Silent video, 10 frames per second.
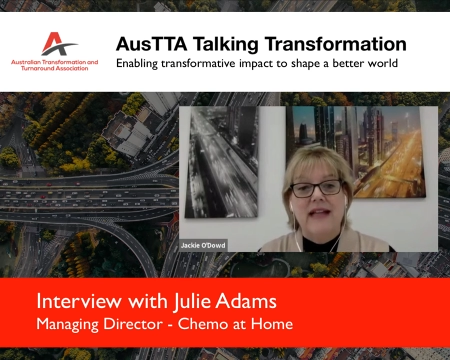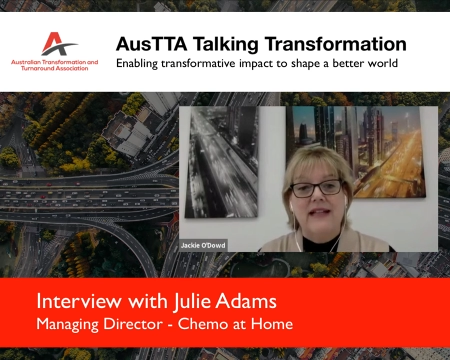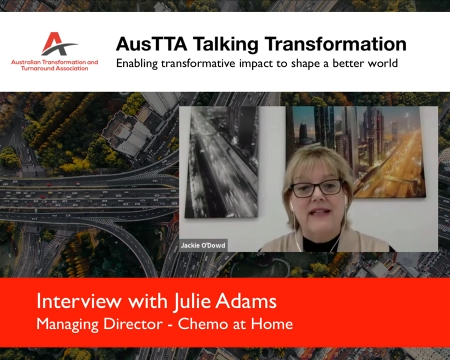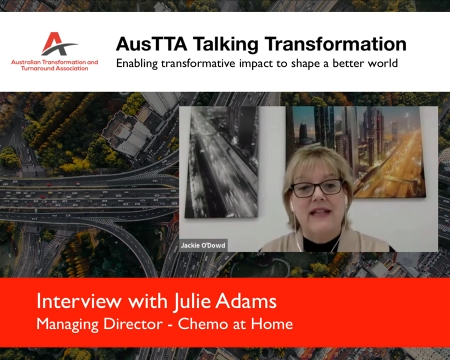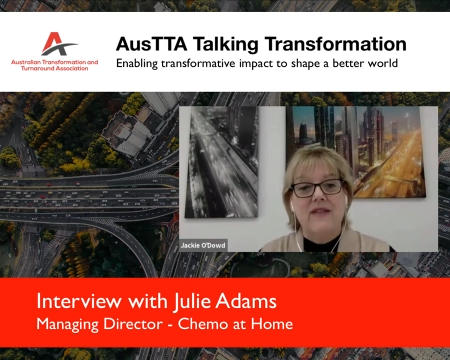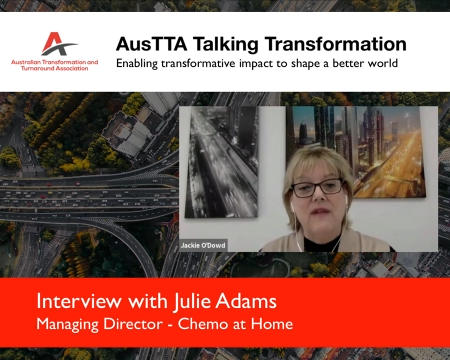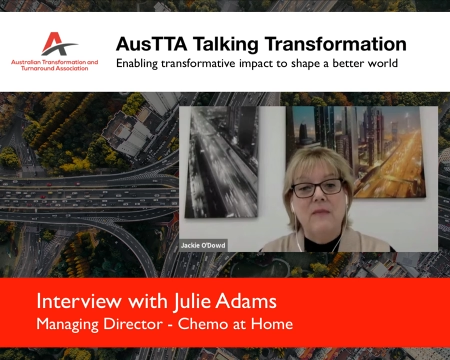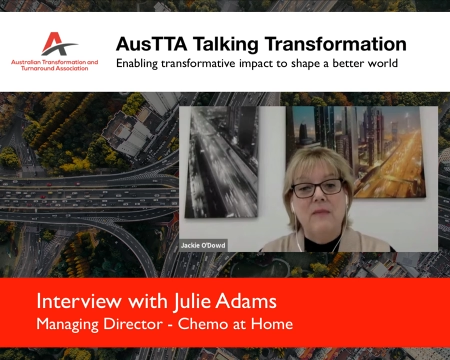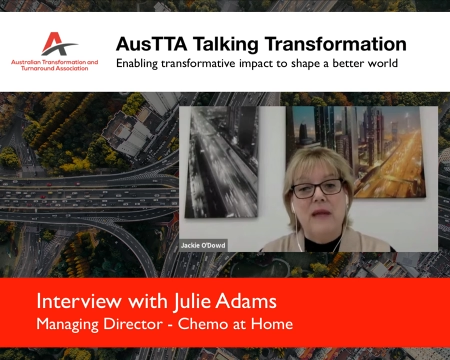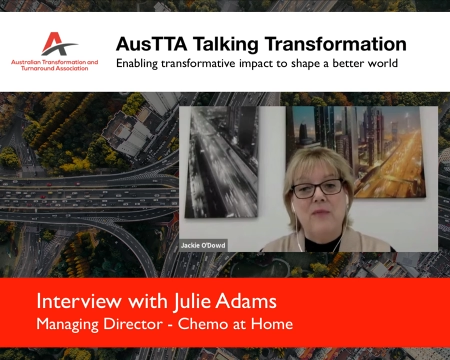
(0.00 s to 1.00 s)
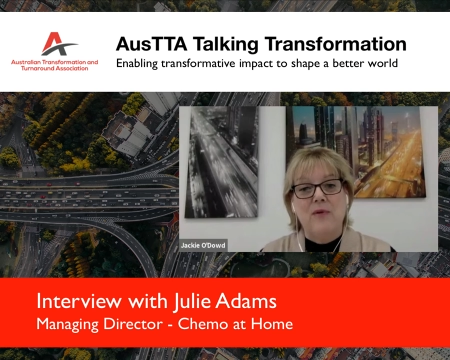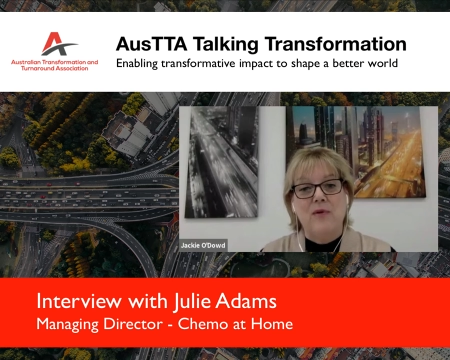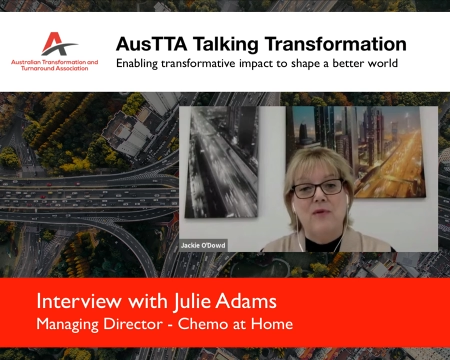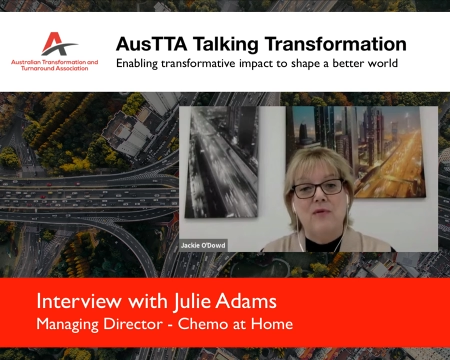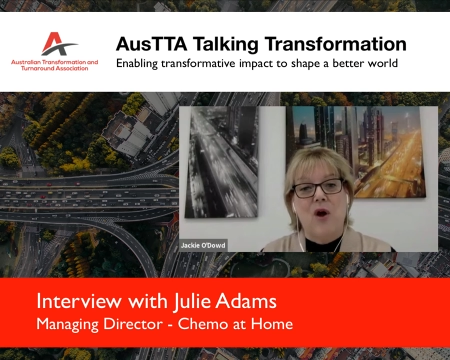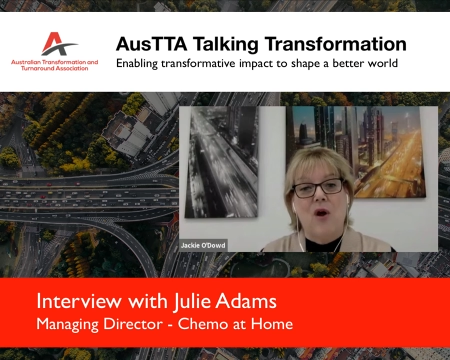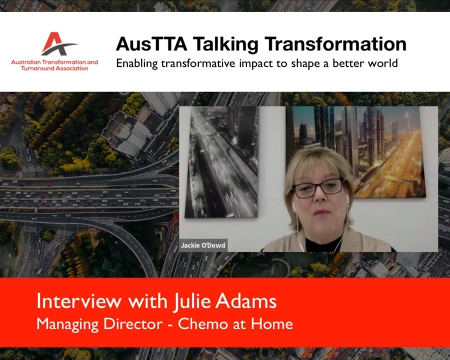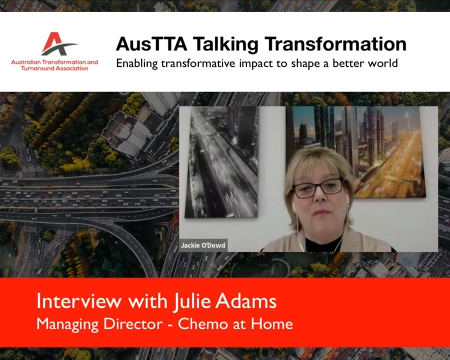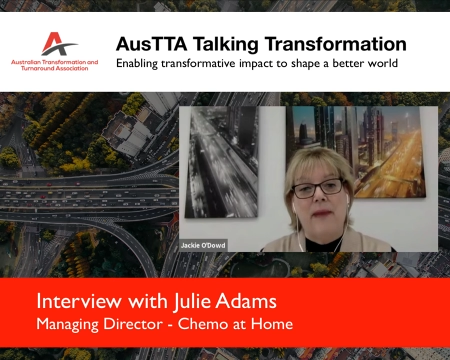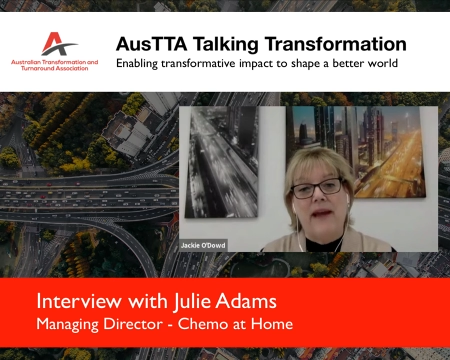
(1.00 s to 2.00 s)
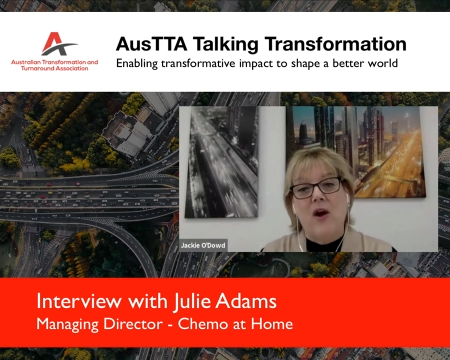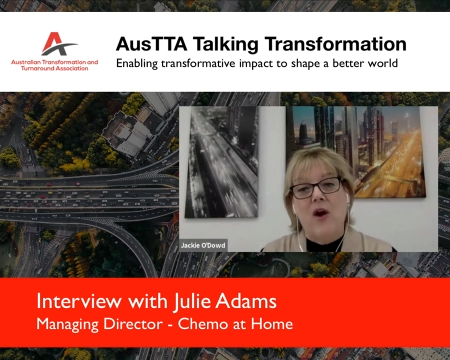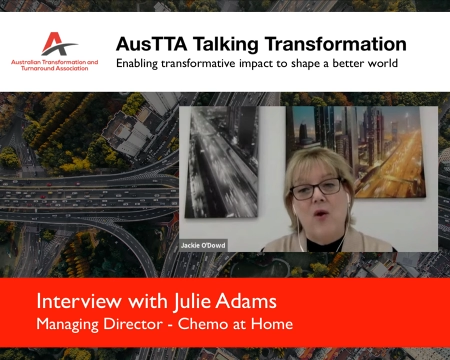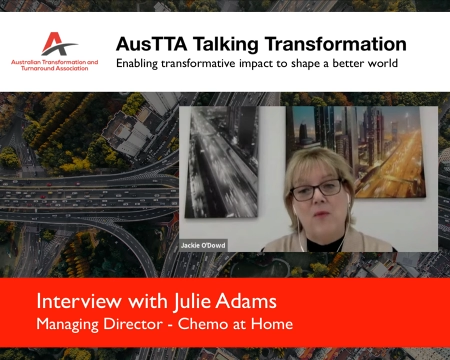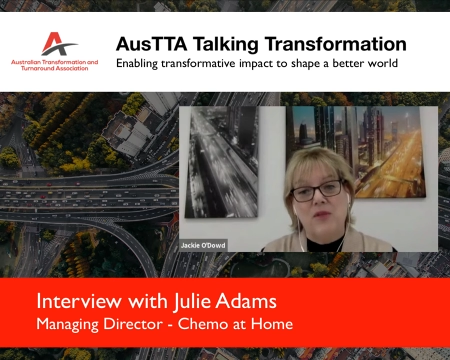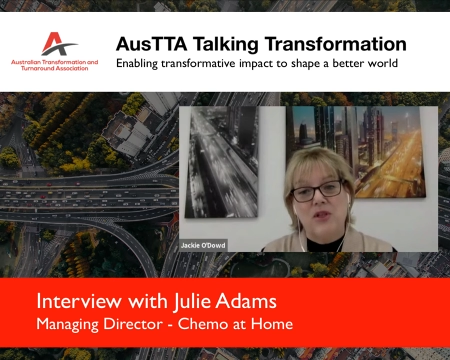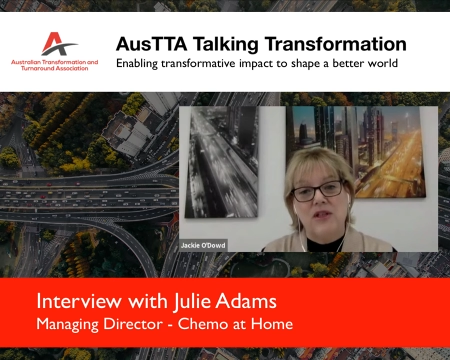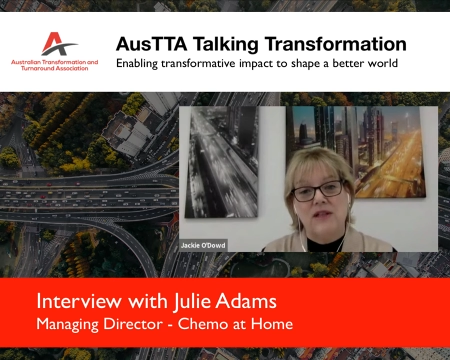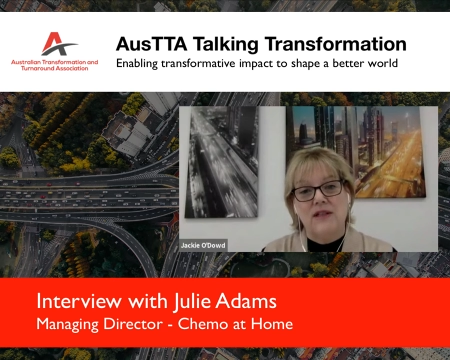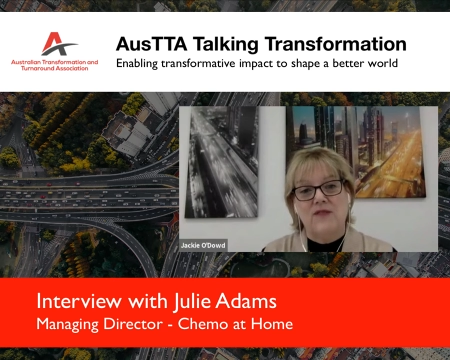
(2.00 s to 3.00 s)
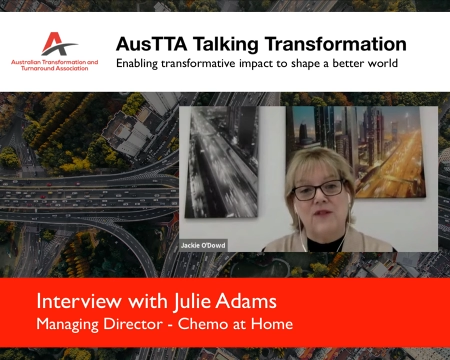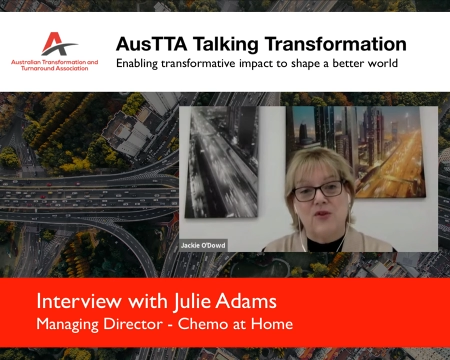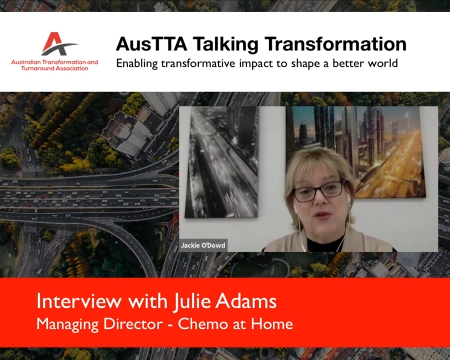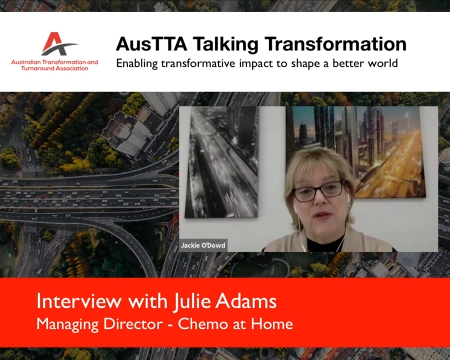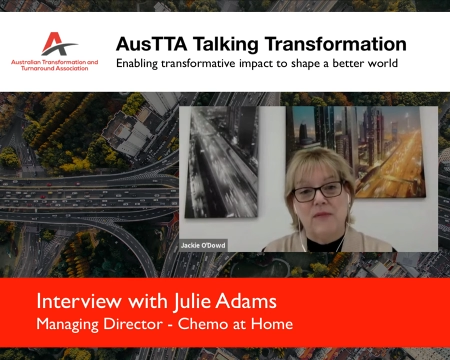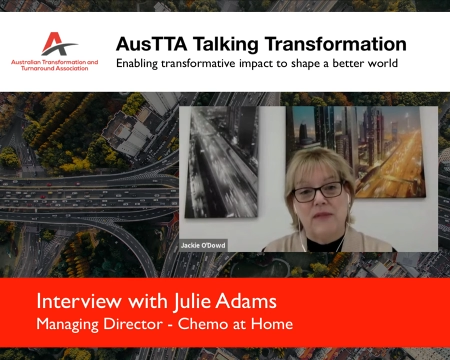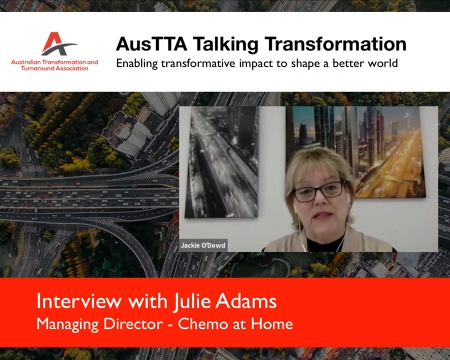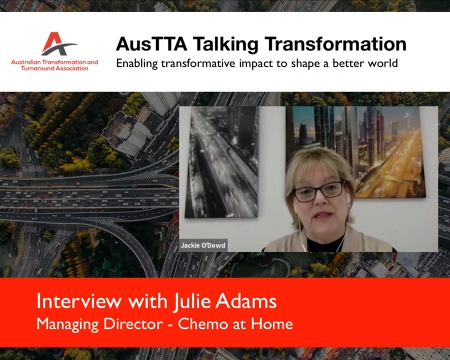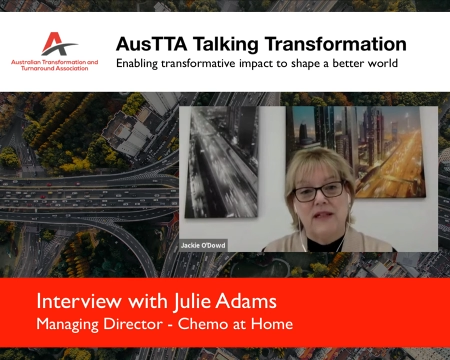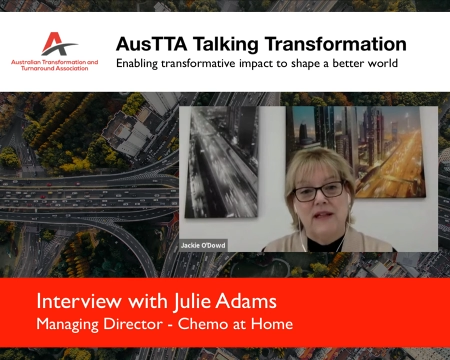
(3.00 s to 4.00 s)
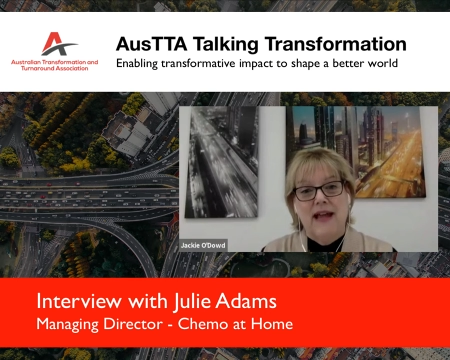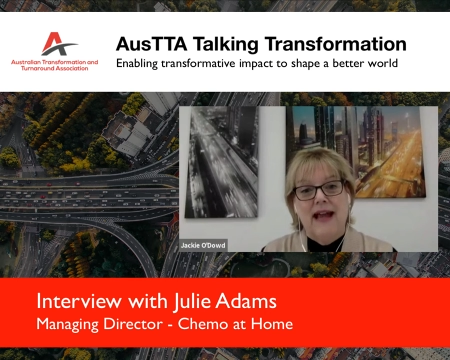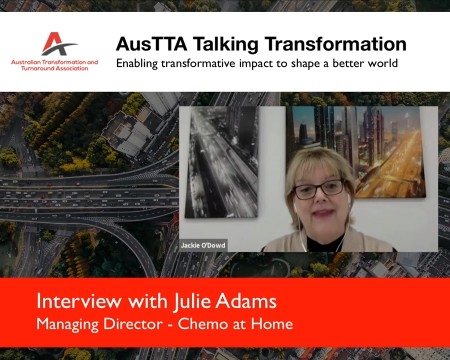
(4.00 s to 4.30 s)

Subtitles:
And it's giving people better options for treatment,